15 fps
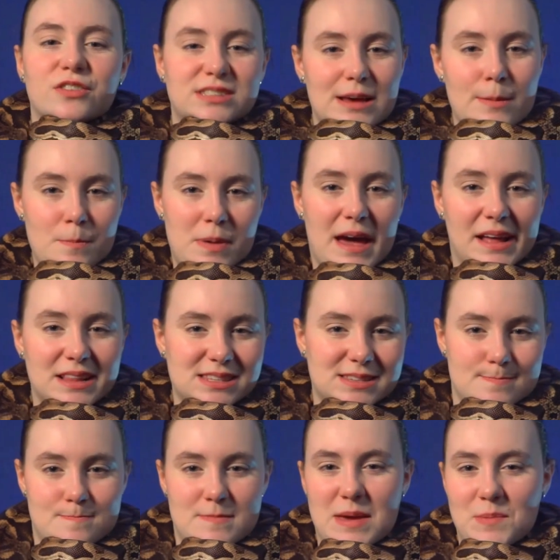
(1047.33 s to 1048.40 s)
some pets,
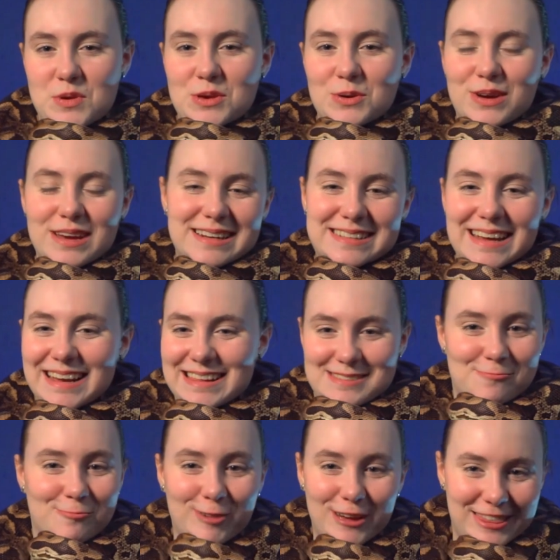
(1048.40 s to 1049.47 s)
maybe you can take them
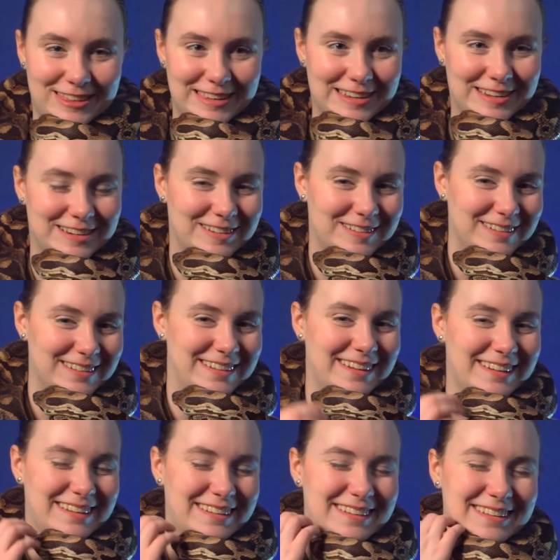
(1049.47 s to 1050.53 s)
with you.
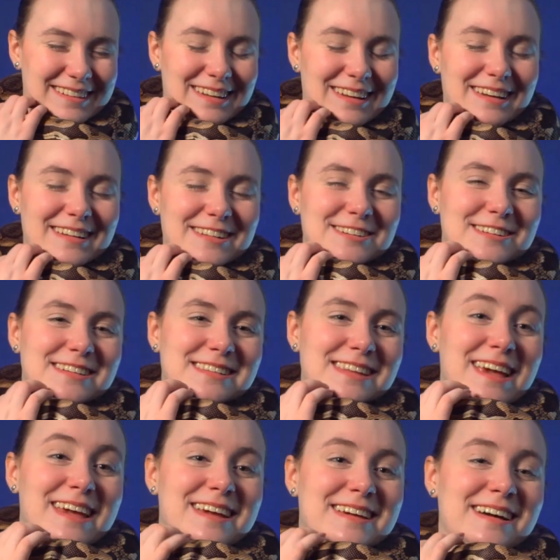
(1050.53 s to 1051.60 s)
She's
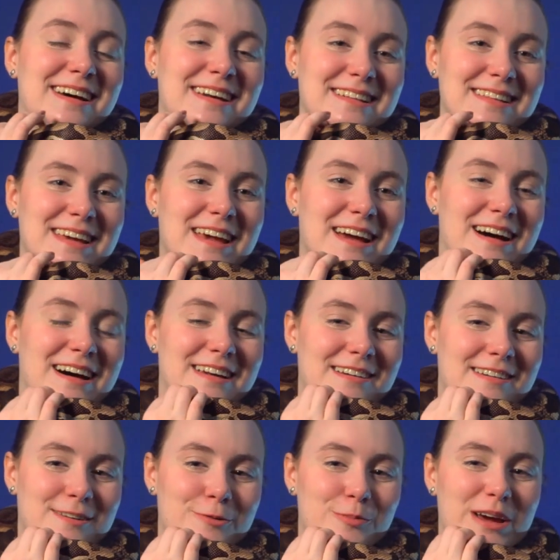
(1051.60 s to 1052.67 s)
like cuddling
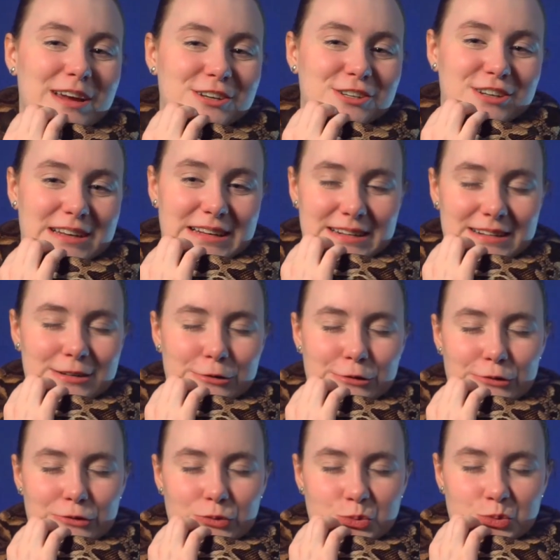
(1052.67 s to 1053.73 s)
under my chin.
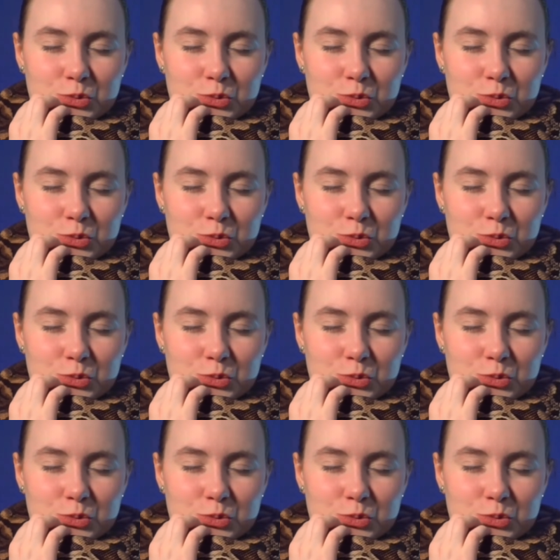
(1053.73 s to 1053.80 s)
Oh.